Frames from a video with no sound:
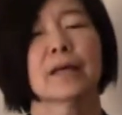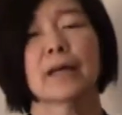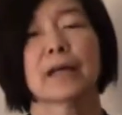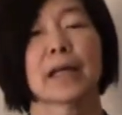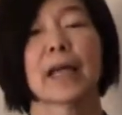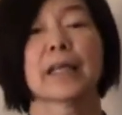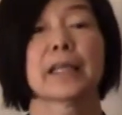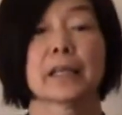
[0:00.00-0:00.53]

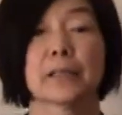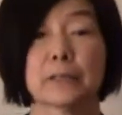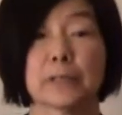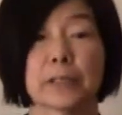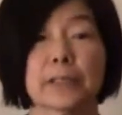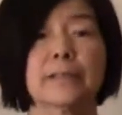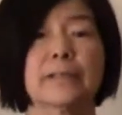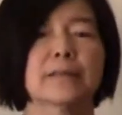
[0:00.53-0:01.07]
Again,
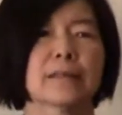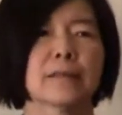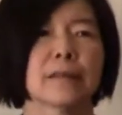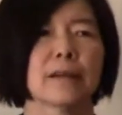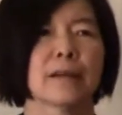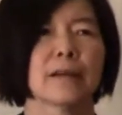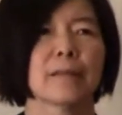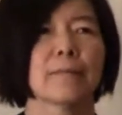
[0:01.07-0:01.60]
illness,
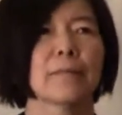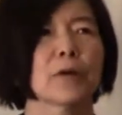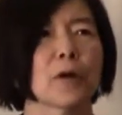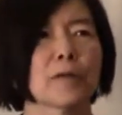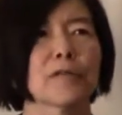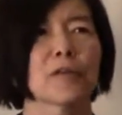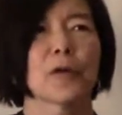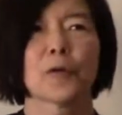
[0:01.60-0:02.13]
but
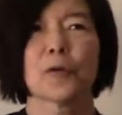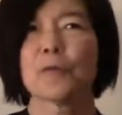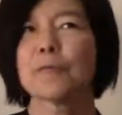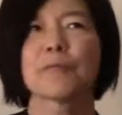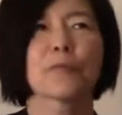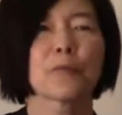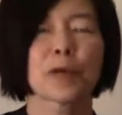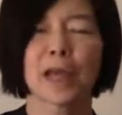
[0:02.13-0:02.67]
also
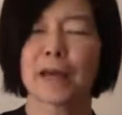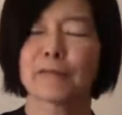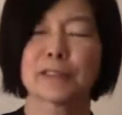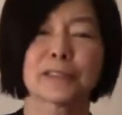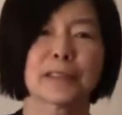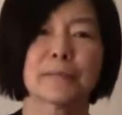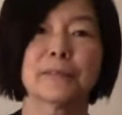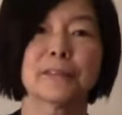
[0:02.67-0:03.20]
we have a
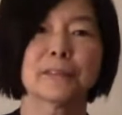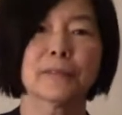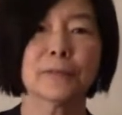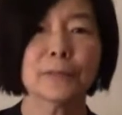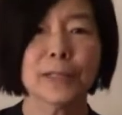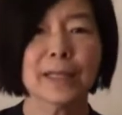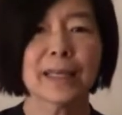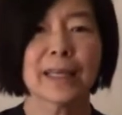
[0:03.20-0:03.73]

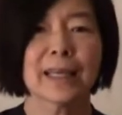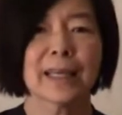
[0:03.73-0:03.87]
substitute,